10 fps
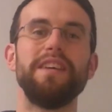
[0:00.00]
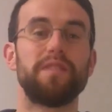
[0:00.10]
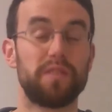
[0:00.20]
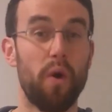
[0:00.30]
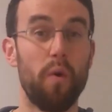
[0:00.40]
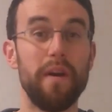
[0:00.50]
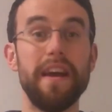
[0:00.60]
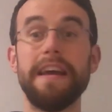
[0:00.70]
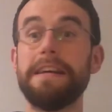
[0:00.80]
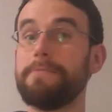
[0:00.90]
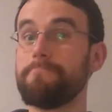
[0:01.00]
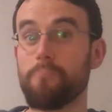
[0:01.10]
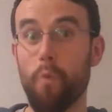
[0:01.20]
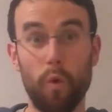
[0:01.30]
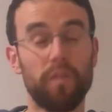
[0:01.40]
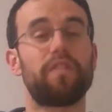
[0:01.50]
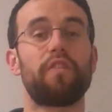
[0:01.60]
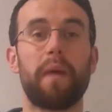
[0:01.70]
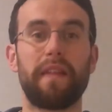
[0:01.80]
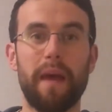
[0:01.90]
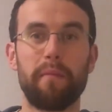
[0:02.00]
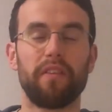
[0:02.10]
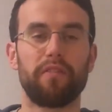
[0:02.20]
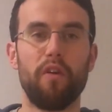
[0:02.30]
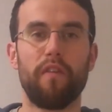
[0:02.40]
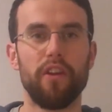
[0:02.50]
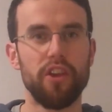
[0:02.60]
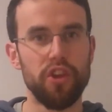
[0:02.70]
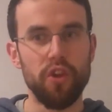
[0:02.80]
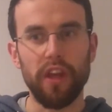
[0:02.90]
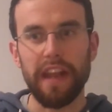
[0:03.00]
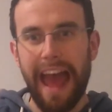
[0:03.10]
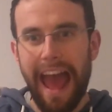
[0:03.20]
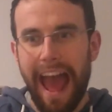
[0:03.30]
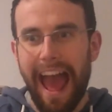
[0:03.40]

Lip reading: So once this pandemic is over, you can